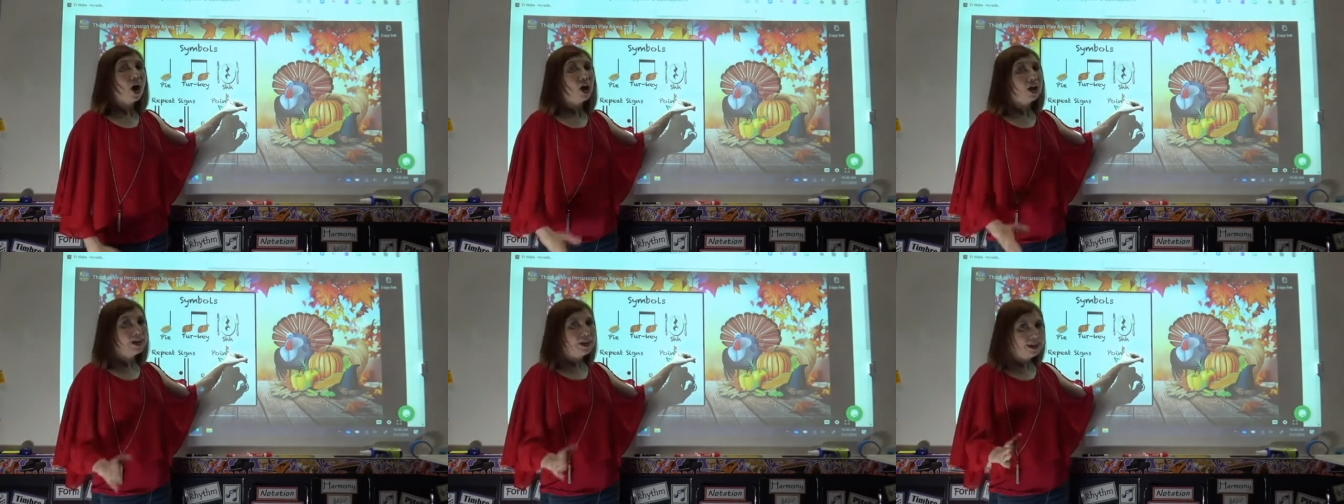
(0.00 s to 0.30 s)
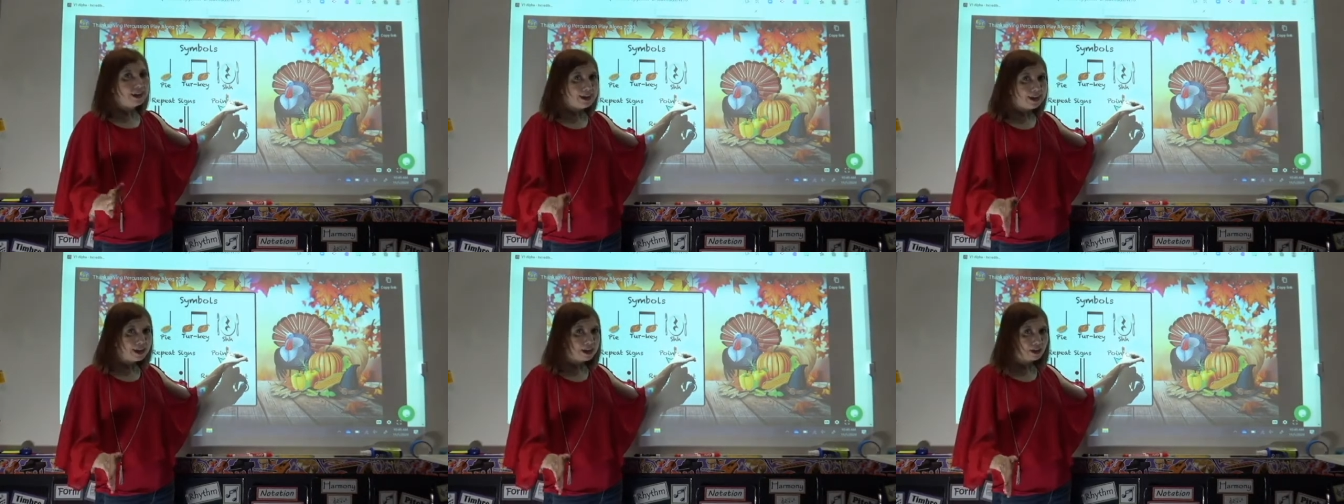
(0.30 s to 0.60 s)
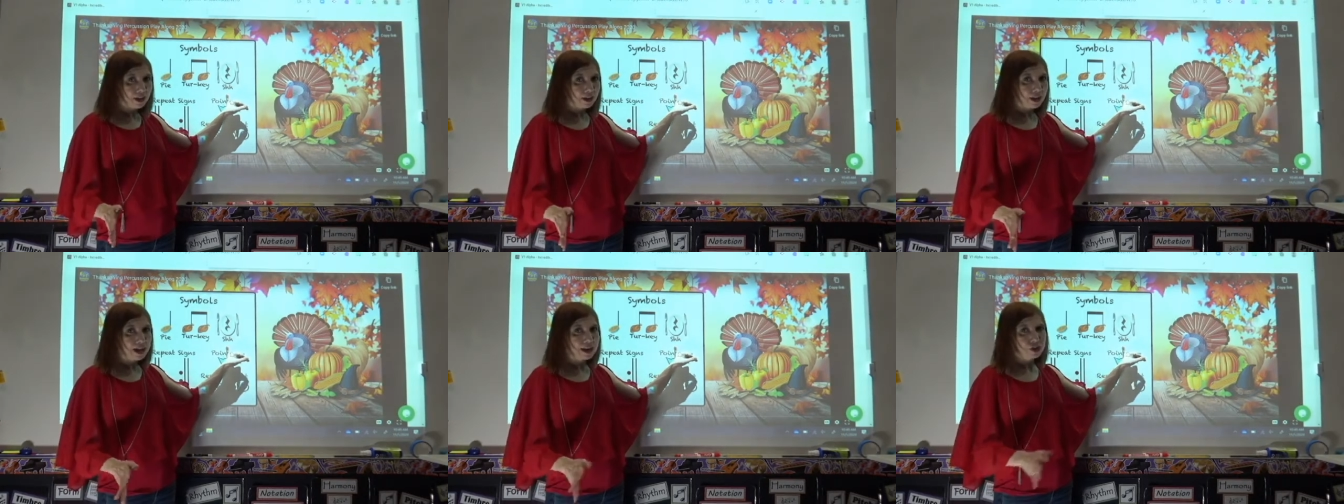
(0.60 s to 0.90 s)
on
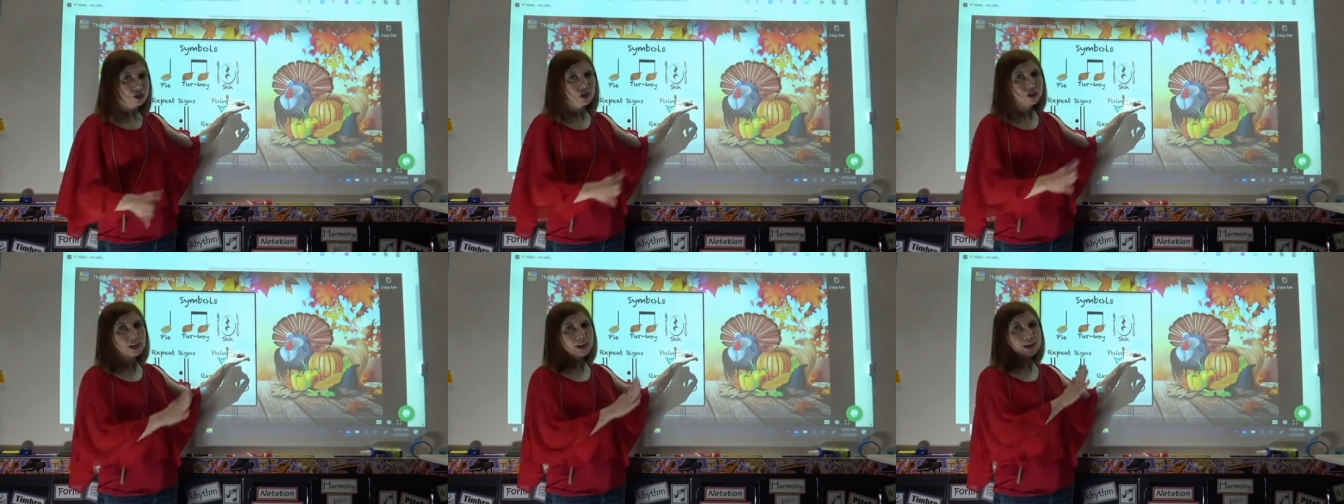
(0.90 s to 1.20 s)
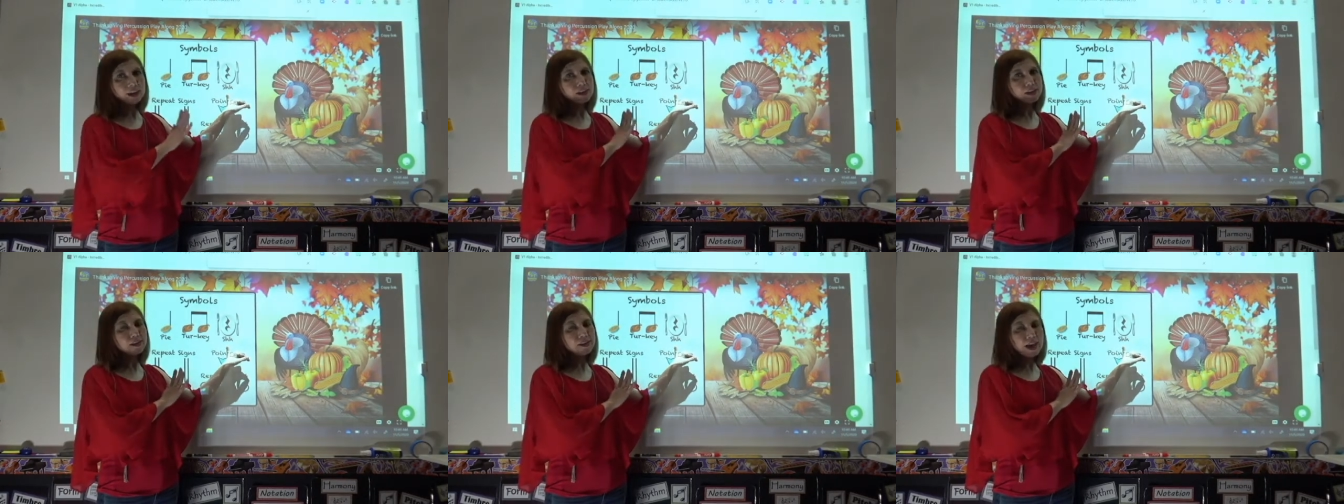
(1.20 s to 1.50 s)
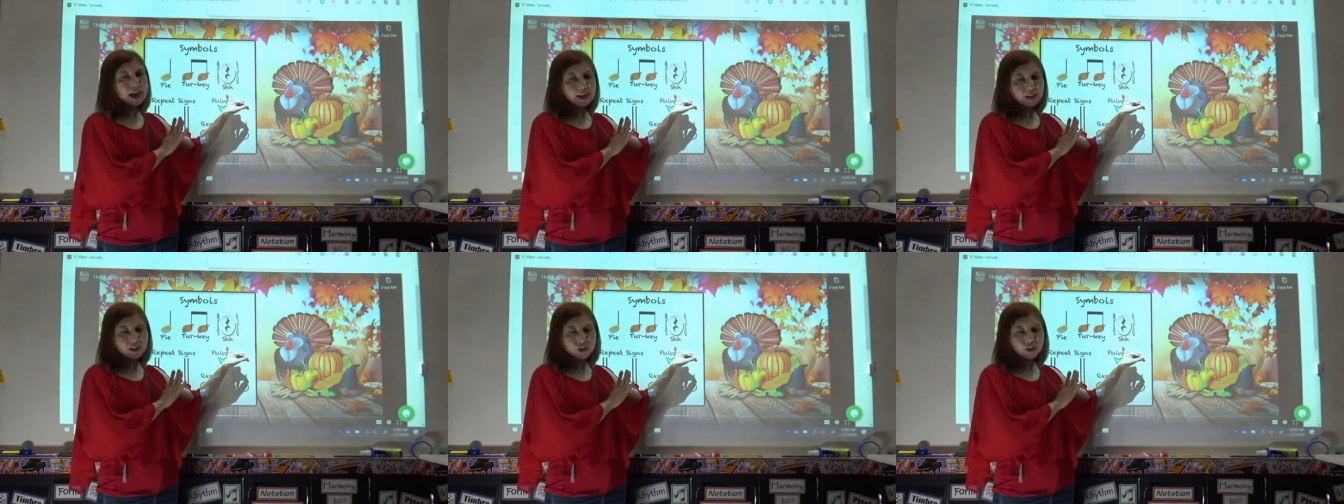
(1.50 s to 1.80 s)
here, and you're gonna,
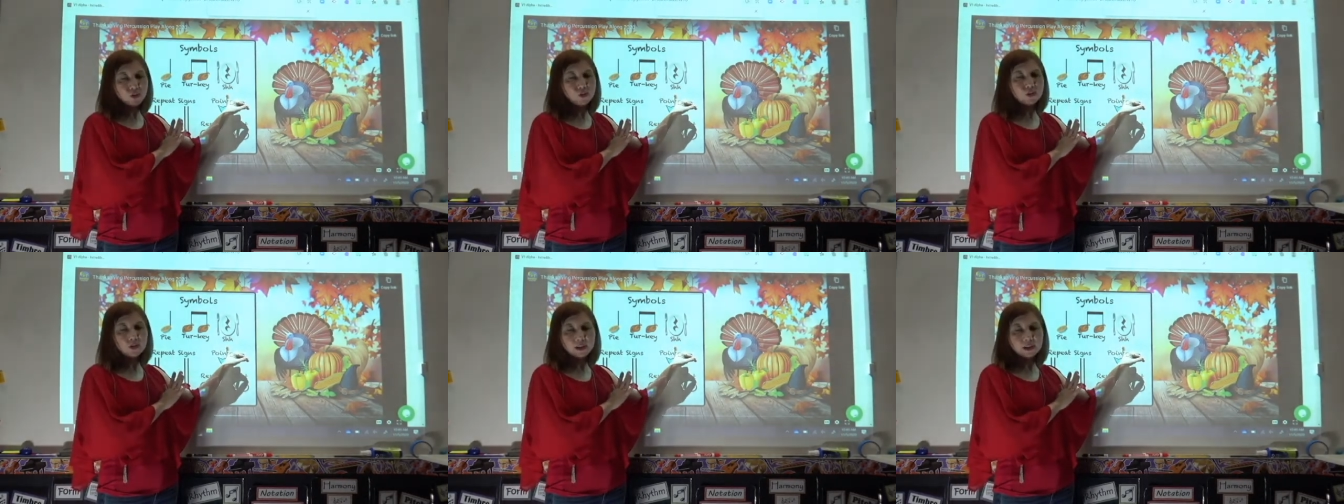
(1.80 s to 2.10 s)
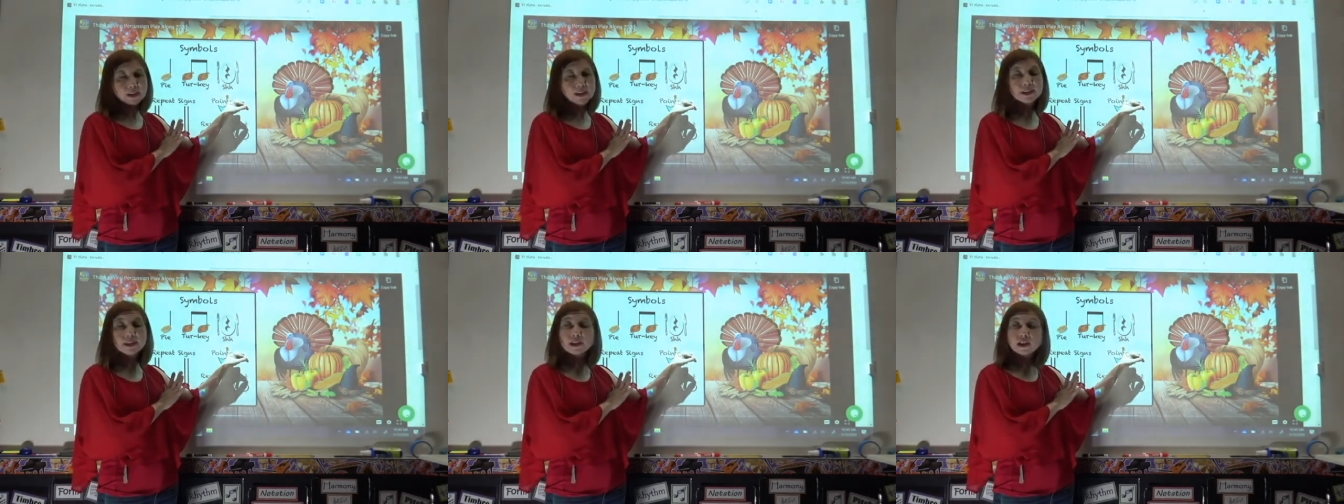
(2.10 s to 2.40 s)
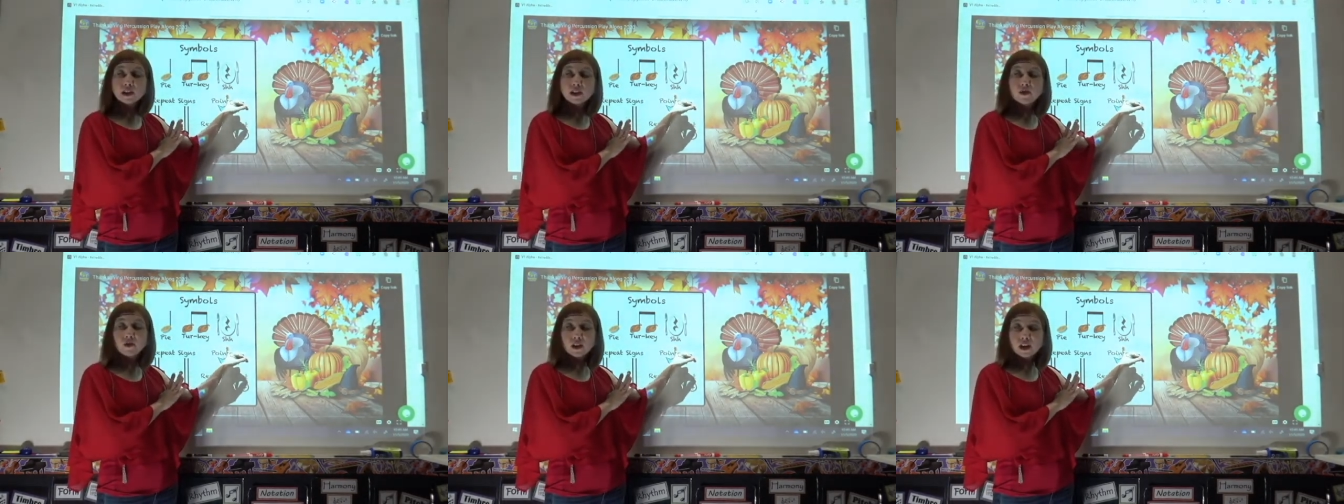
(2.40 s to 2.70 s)
as you listen to
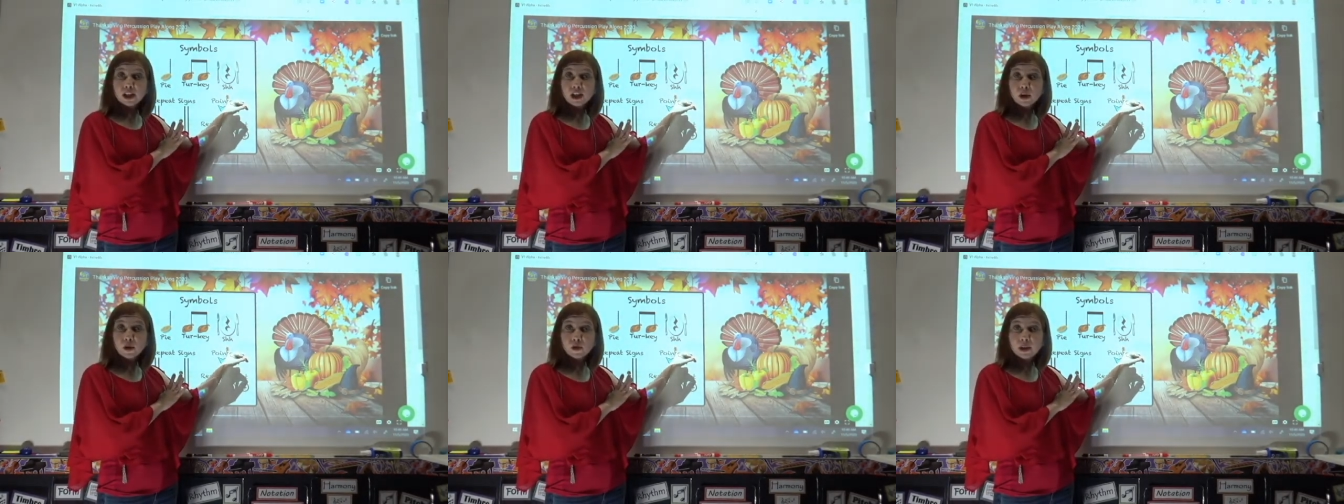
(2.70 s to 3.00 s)
the video,